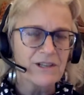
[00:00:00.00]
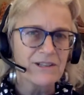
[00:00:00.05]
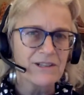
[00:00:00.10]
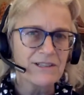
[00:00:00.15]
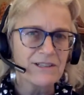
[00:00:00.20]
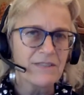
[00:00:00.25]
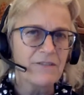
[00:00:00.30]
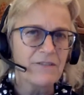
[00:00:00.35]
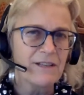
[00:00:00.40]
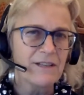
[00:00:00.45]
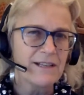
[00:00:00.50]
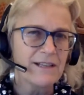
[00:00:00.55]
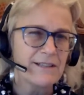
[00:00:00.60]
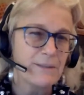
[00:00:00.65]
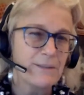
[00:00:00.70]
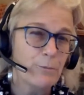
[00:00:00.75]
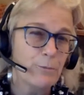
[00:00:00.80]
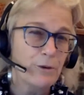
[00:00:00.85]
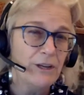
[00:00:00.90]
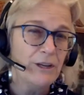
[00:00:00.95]
I feel like it's a
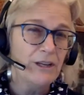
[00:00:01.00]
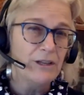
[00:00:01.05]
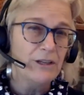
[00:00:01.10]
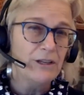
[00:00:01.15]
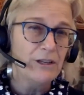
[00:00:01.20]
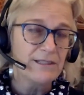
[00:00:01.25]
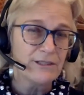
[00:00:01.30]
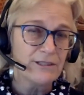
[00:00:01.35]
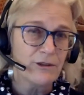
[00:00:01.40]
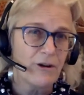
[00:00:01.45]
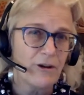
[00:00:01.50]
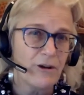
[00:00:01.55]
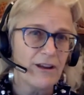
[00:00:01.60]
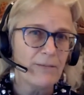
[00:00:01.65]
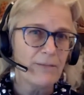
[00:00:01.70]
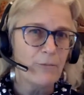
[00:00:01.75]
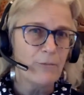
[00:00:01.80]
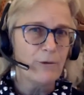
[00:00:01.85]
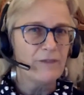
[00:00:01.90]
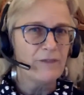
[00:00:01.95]
pretty good starting
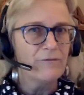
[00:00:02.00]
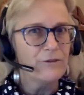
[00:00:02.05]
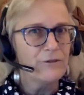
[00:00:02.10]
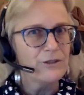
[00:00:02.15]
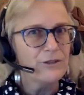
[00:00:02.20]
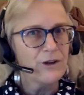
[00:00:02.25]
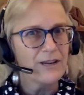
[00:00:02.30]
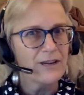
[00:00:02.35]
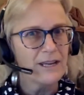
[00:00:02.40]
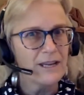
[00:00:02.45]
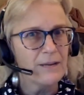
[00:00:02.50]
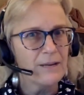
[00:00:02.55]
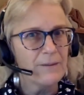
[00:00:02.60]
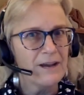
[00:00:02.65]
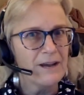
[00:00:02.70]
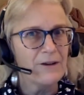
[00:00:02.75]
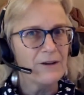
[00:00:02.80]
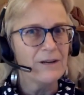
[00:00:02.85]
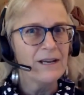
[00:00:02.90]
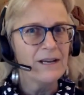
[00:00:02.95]
point for talking
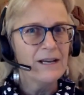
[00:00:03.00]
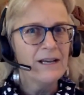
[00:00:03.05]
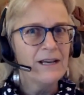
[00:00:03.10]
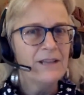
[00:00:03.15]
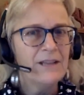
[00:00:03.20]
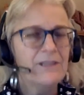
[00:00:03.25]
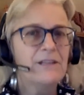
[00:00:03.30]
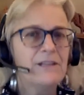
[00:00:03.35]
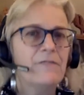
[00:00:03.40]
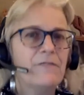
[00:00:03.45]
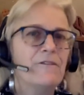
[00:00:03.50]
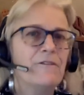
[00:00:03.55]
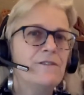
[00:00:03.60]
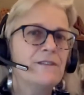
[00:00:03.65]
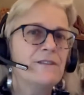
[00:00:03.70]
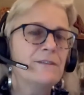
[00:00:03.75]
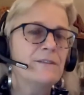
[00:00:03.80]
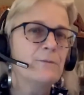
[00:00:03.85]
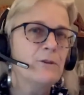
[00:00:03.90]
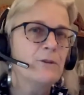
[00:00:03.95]
about the
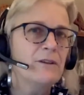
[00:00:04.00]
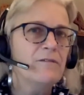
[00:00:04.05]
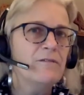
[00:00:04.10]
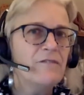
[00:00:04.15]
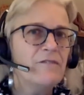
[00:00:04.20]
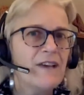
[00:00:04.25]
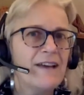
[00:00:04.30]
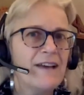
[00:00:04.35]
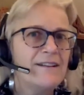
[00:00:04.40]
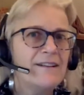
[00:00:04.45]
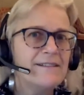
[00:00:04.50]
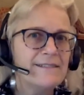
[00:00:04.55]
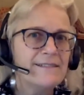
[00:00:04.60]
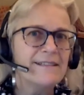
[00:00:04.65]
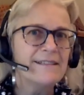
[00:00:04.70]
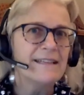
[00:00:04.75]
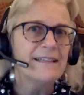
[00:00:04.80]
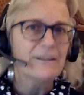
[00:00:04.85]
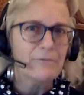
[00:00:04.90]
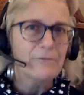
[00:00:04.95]
differences between
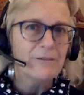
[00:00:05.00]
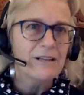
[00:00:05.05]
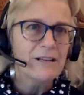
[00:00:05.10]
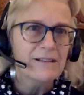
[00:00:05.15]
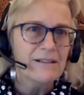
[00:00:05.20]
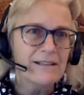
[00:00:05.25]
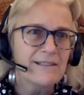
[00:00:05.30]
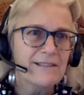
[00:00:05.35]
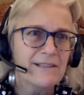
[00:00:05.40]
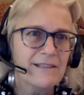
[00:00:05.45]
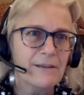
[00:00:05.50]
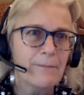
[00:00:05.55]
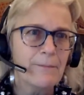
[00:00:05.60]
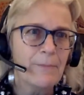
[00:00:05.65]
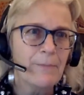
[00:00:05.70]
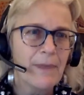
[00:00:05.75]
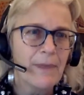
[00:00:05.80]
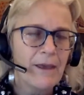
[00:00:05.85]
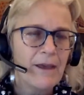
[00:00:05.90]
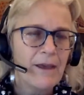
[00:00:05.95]
fantasy and realism.
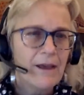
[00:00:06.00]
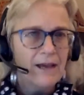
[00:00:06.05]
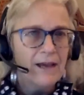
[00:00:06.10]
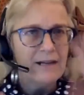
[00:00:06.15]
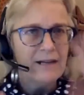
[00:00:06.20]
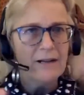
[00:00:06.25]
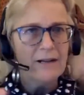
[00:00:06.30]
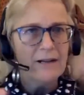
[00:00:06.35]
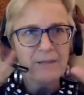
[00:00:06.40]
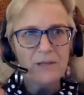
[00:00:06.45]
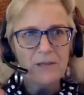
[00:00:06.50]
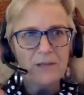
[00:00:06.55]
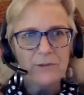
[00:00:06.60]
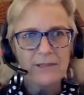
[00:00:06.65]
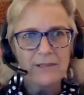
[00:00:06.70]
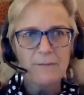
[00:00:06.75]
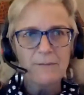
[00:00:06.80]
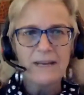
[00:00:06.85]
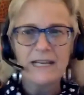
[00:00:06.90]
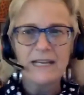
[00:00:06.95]
And I'll be
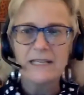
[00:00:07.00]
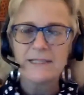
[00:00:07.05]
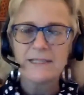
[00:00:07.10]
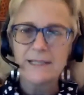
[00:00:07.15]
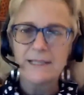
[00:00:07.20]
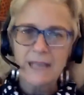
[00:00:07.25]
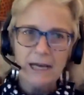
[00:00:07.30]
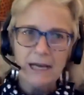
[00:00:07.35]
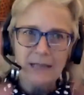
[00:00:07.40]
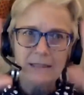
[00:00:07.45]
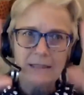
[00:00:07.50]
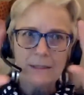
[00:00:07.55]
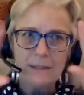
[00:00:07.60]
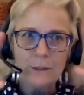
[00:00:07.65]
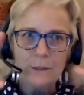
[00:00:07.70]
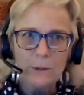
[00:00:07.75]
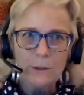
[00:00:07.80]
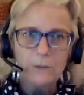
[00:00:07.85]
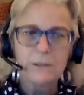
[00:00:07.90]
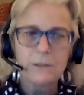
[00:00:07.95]
using my hands a lot,
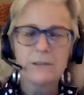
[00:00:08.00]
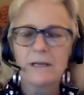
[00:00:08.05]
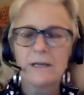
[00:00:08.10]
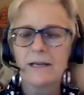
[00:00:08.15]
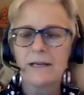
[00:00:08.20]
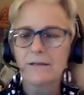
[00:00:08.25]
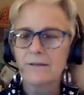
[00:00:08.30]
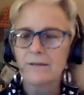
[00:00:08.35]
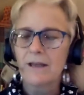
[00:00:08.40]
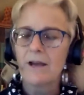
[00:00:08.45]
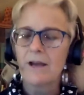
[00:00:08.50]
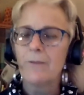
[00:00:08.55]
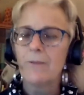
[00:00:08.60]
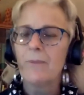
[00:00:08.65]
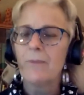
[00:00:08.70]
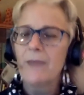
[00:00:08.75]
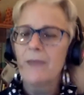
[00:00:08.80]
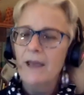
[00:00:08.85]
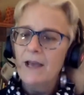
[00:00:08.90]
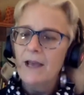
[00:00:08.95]
so. Um,
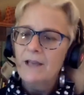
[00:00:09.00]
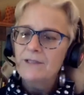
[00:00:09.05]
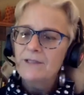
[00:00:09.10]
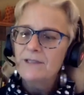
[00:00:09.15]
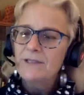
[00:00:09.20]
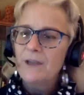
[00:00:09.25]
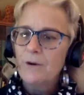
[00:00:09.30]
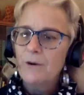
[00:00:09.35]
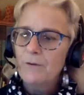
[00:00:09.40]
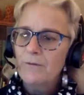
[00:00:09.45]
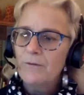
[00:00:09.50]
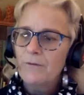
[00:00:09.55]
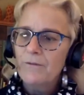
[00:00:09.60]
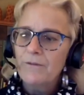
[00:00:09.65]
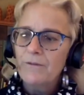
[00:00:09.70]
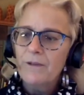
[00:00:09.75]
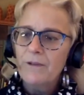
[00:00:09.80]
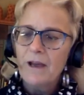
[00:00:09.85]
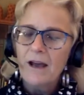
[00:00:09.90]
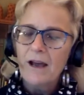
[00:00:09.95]
so
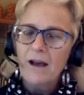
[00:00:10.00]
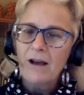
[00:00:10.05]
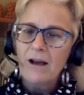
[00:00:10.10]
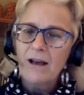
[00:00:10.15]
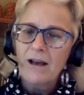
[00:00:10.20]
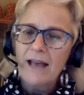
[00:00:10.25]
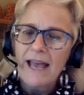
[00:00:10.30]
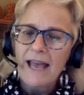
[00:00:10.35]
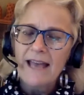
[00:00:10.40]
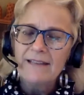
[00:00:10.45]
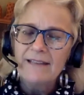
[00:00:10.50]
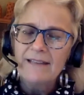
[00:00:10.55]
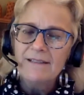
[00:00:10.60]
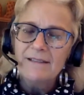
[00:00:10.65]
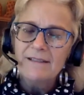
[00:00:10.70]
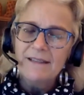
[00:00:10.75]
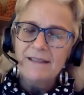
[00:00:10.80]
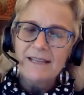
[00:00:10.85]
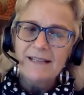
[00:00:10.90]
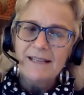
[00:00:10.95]
uh, and
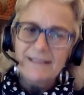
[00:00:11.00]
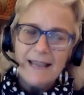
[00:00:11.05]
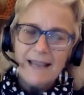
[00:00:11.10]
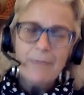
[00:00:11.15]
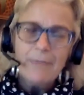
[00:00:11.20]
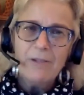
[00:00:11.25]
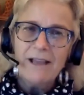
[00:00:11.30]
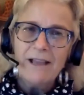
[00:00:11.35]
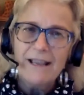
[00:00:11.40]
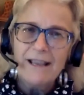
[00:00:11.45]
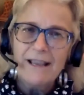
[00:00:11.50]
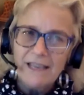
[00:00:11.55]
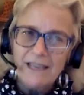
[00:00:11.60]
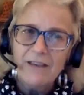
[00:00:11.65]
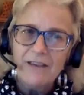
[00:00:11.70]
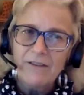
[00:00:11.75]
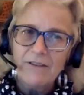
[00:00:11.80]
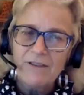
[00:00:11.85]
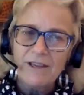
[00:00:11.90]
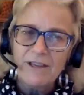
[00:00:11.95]
the example I
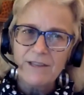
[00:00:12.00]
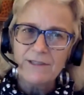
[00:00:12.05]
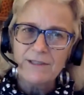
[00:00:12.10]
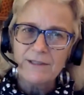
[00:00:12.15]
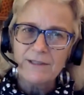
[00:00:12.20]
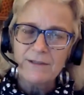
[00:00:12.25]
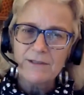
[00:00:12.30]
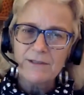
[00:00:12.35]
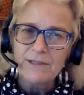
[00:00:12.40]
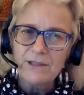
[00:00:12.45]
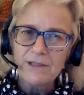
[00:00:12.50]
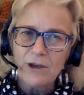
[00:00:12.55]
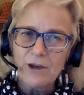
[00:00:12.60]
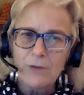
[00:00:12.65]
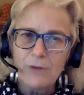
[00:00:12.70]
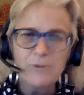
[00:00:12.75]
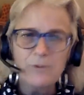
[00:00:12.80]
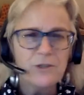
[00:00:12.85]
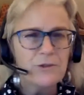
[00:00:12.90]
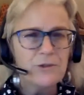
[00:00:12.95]
give is
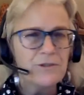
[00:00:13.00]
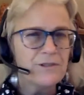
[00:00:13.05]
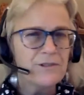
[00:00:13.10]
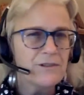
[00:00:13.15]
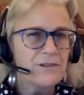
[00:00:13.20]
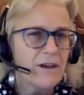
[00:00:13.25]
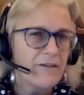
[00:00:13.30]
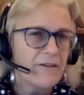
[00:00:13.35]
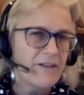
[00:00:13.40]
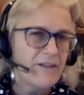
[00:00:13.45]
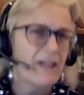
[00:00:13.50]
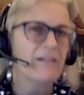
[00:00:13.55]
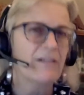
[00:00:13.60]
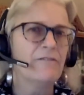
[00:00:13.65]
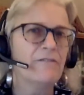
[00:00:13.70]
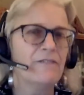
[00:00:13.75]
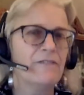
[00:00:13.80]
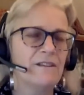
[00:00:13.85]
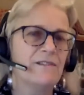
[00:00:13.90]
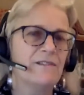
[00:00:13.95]
sculptures of
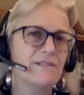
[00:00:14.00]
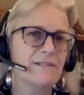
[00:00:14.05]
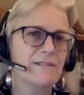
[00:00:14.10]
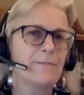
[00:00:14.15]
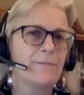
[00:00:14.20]
elephants.